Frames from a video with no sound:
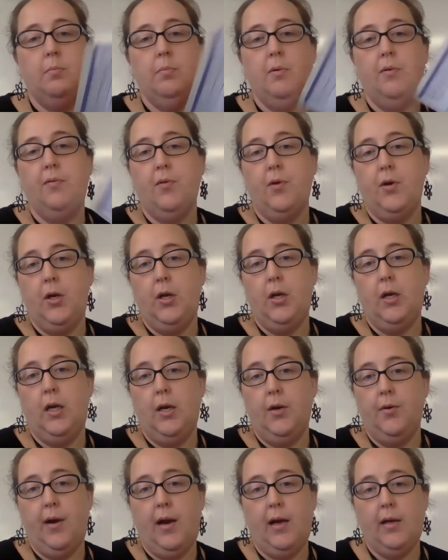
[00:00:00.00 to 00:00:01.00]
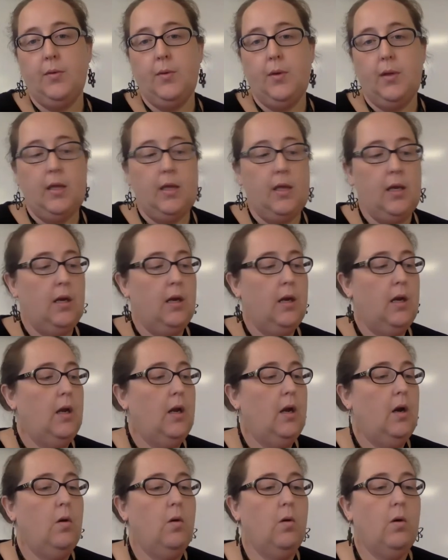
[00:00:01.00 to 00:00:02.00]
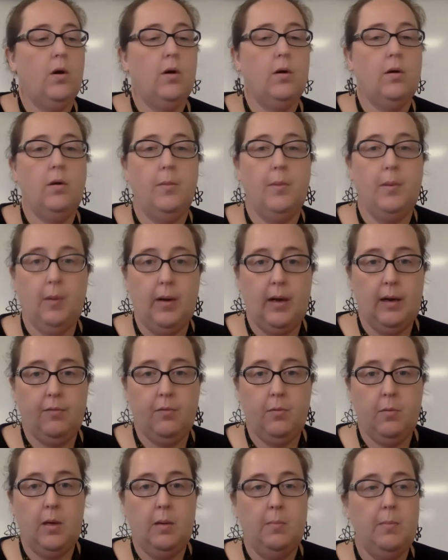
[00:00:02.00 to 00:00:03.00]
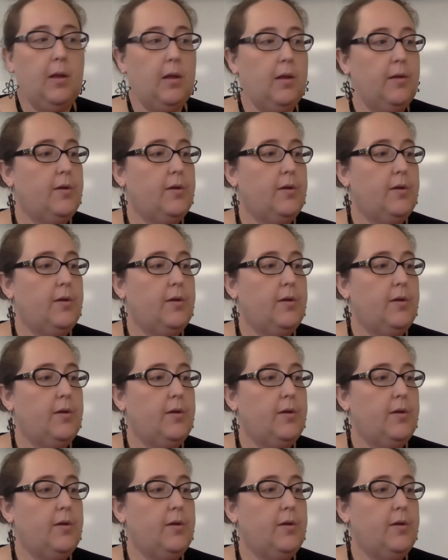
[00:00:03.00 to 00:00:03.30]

before you can interact with it, or you'll be waiting for me to mail it